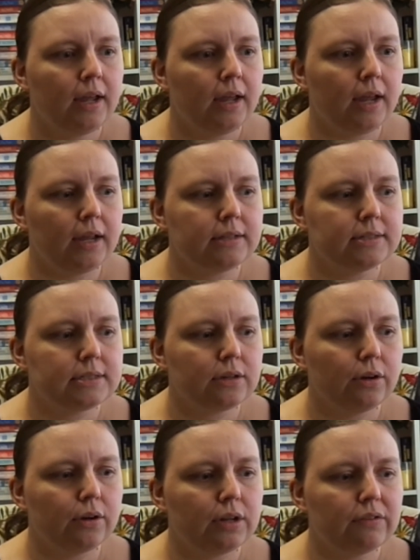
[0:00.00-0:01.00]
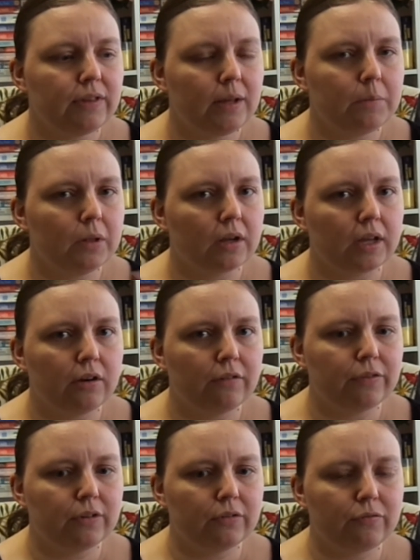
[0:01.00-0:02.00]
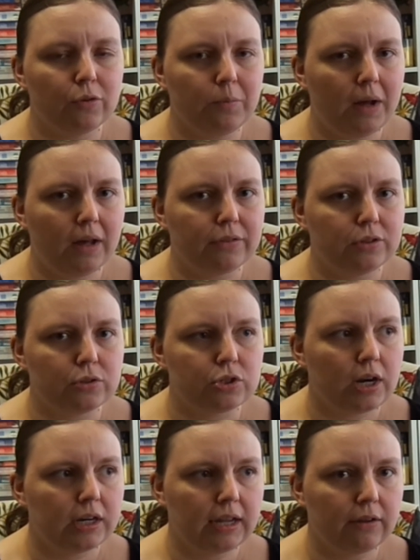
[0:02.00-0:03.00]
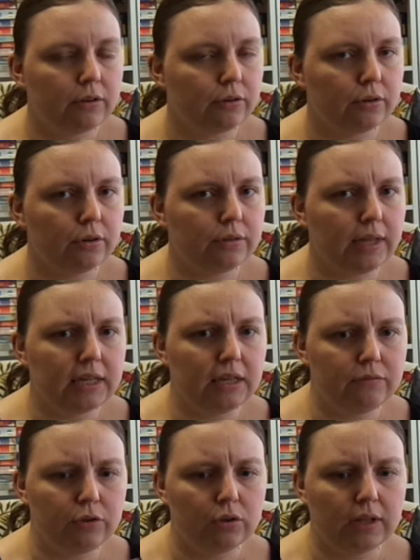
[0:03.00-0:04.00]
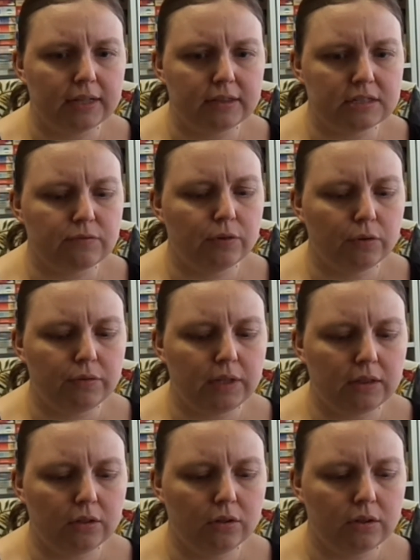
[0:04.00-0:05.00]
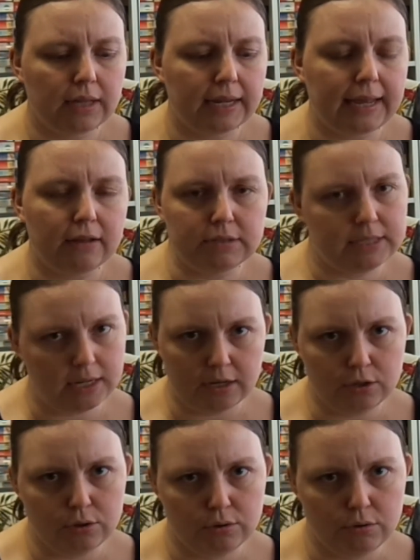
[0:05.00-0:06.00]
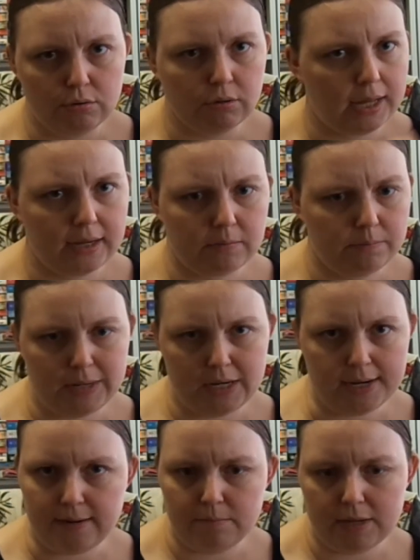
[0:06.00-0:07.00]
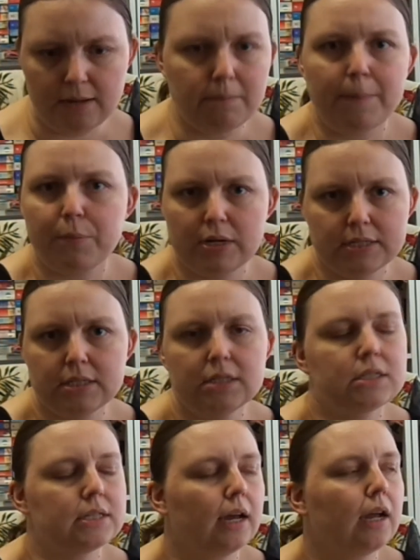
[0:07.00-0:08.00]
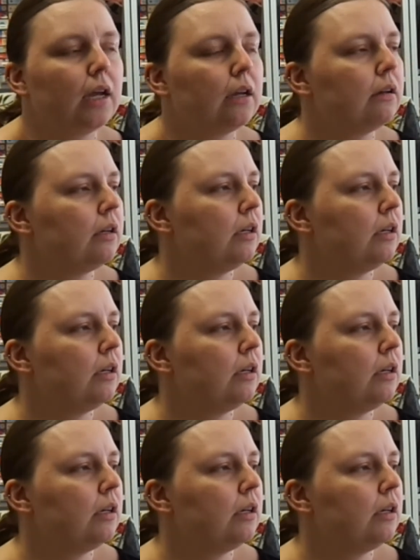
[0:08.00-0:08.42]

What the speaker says: And so if they're blocking off the footpath and you're trying to get through, they give you like this filthy look, like, how dare you, like, be near me in my presence, like,